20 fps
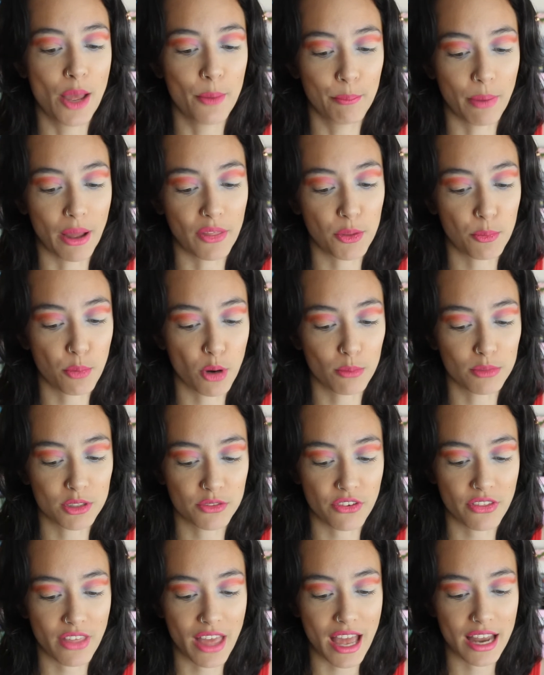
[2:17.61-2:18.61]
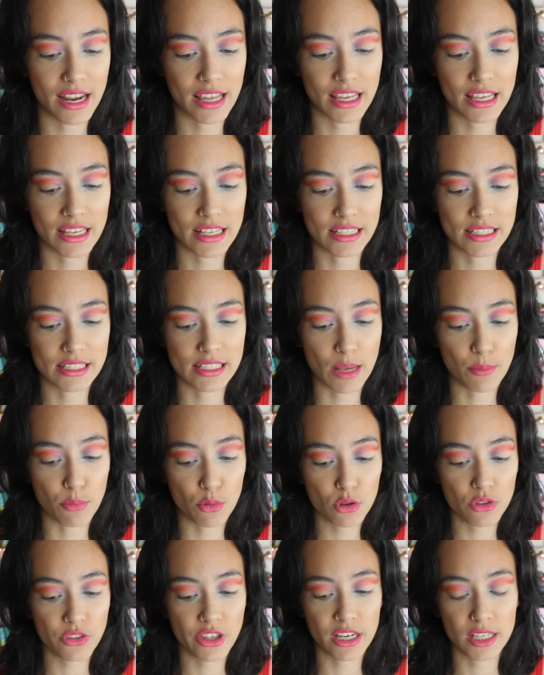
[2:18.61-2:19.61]
But the prompts for that is a
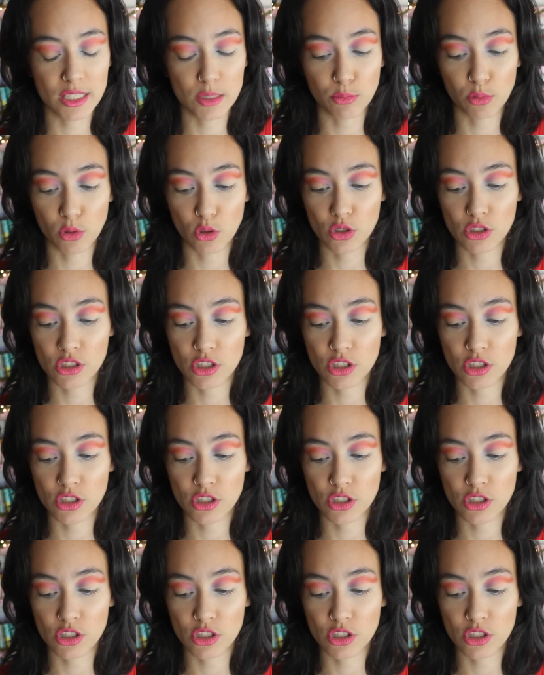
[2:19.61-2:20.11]
book that explores